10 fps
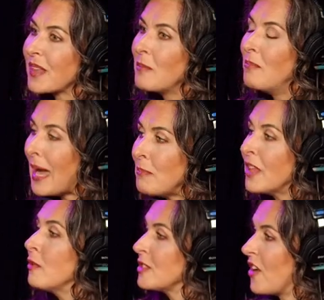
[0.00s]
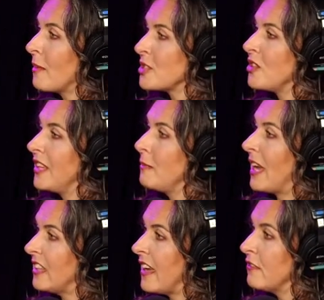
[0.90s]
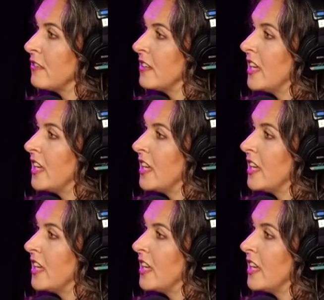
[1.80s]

my mother was optional in my life.